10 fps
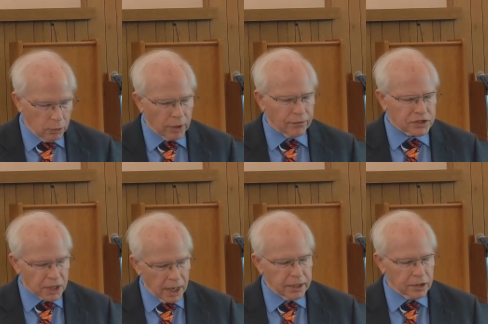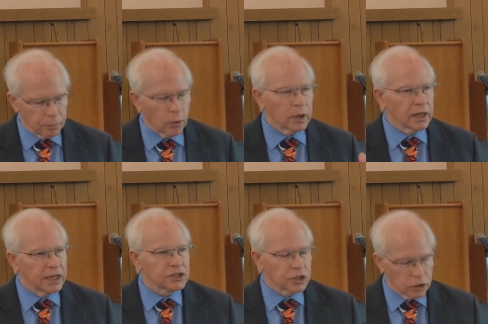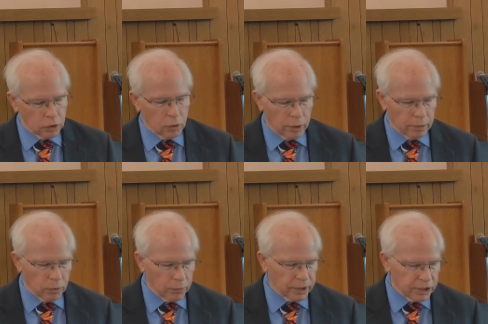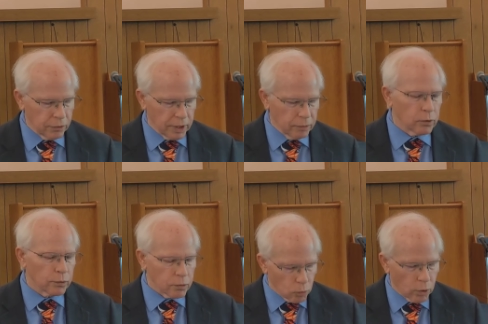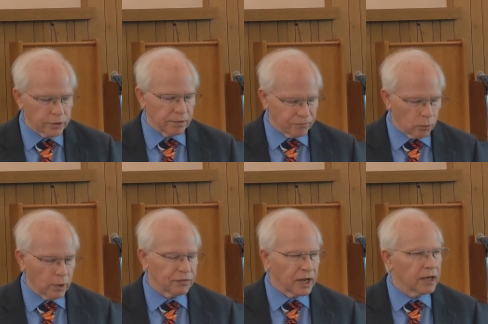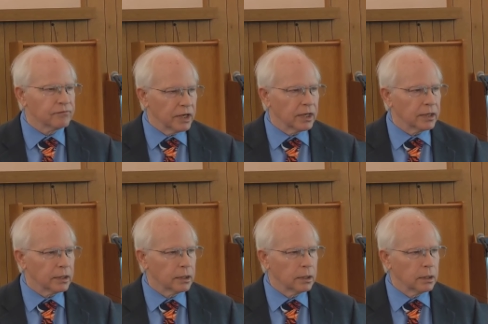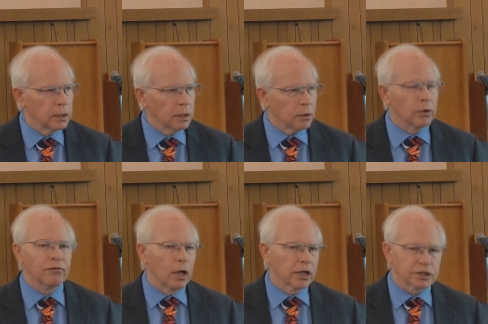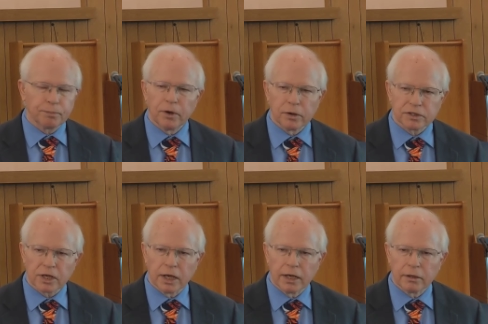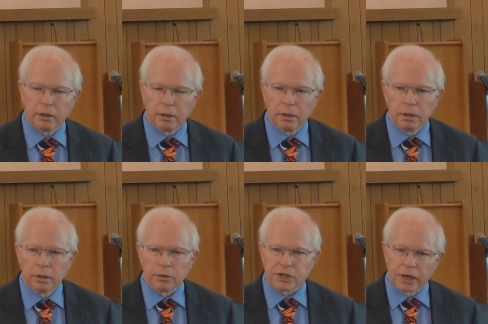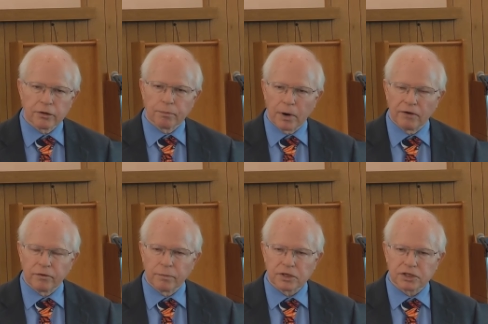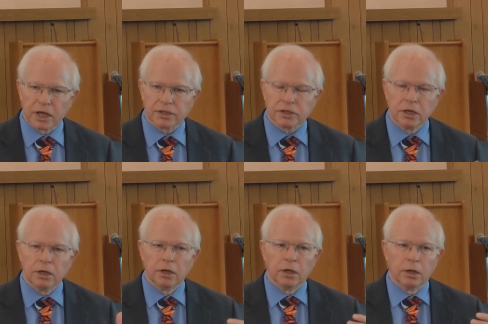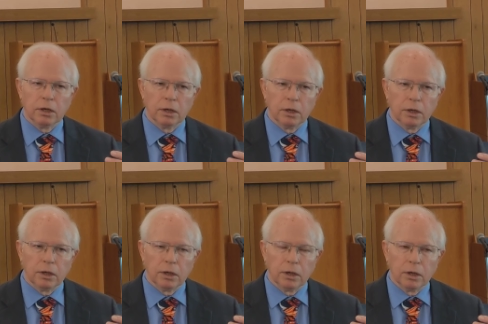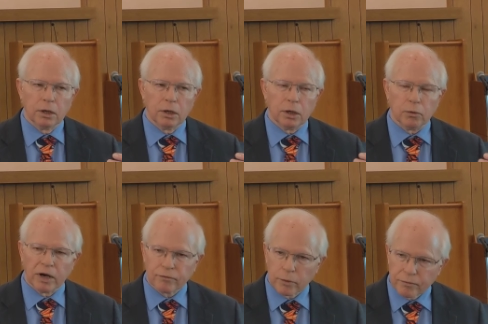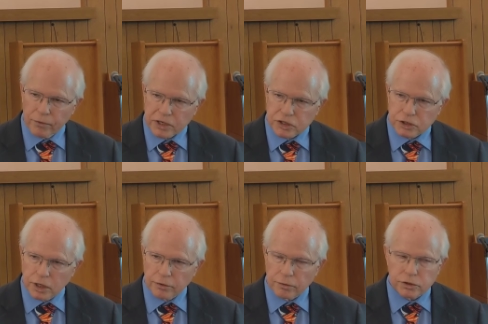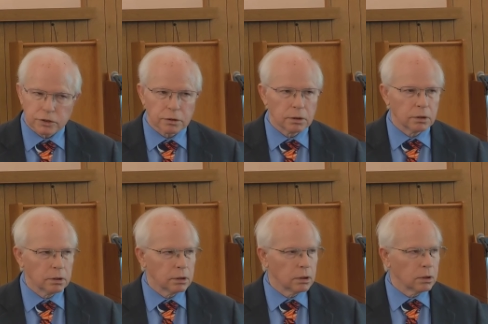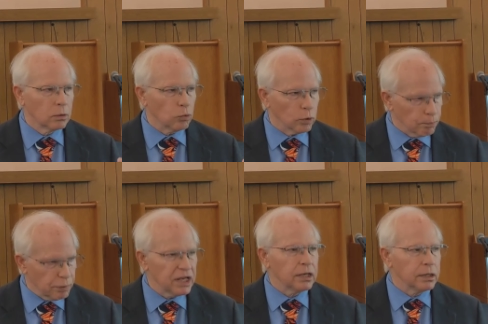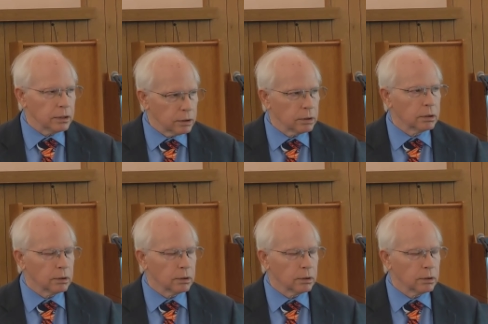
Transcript: Whoever is kind to the poor lends to the Lord, what will He do? And He will reward them for what they have done. And we've all experienced that. There's that other proverb that says, Whoever refreshes others be